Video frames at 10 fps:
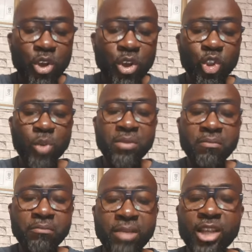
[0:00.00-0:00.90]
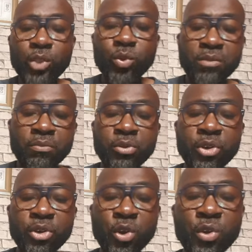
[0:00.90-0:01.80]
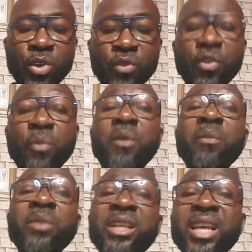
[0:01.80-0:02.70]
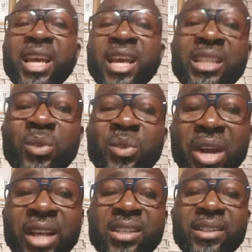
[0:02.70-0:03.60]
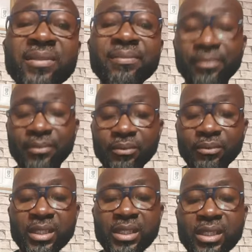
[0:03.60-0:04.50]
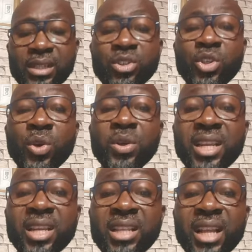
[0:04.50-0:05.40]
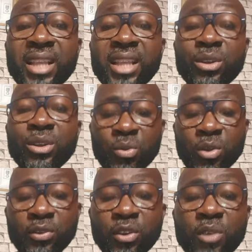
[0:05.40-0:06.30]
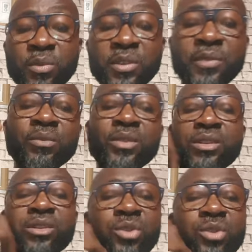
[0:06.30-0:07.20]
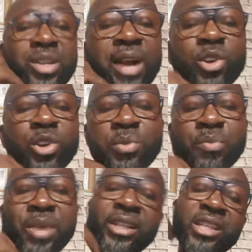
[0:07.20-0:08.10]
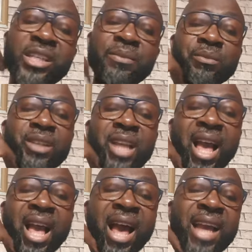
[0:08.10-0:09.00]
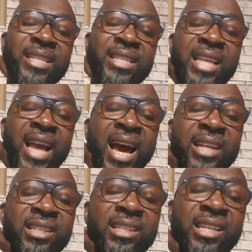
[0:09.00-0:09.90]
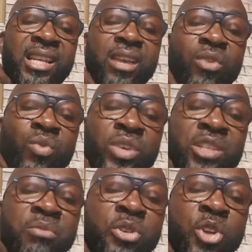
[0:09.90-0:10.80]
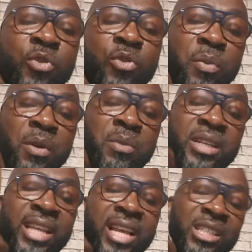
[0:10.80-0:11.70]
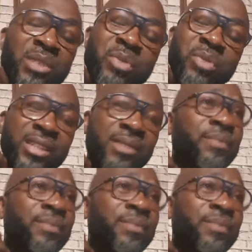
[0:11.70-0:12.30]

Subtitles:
to be merged with Bureau for Public Enterprise. Zoe Zenita, thank you so much for coming. So they're going to be merging ICRC with Bureau for Public Enterprise.